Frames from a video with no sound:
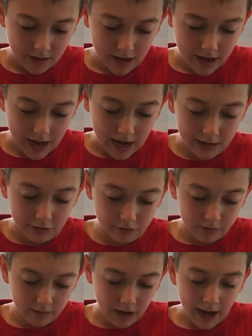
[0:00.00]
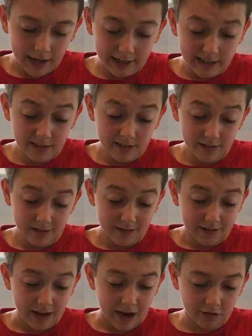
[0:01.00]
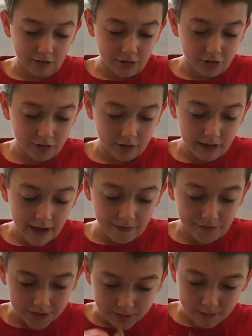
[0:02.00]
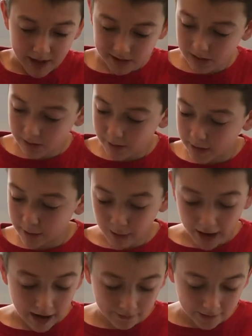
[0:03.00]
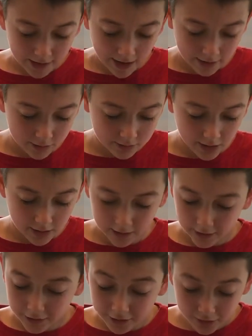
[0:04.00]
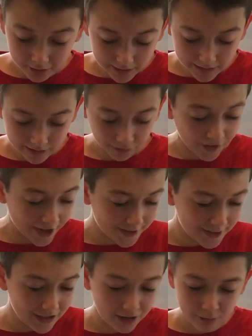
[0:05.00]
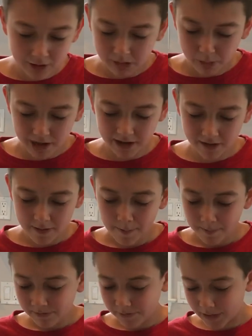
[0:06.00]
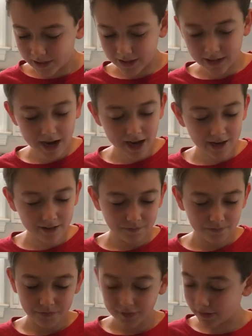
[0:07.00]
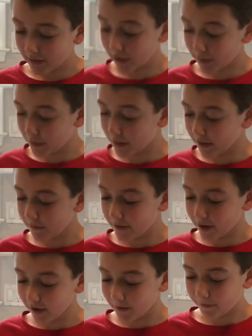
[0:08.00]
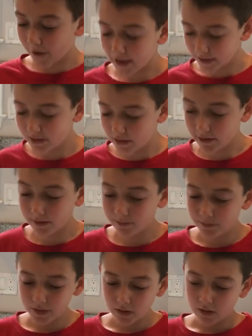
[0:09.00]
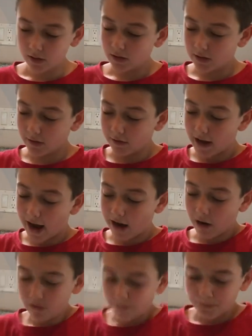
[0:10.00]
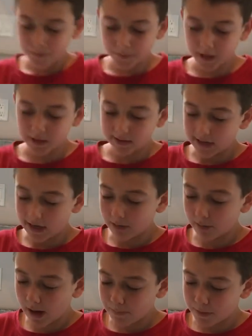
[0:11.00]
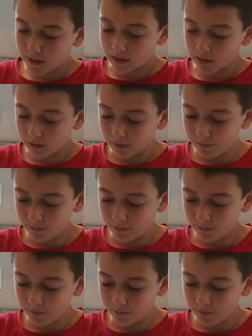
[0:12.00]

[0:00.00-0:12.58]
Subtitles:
I don't usually get this messy because my avocados aren't usually this feisty with me, but today they're being very feisty. So now I'm gonna take my peel.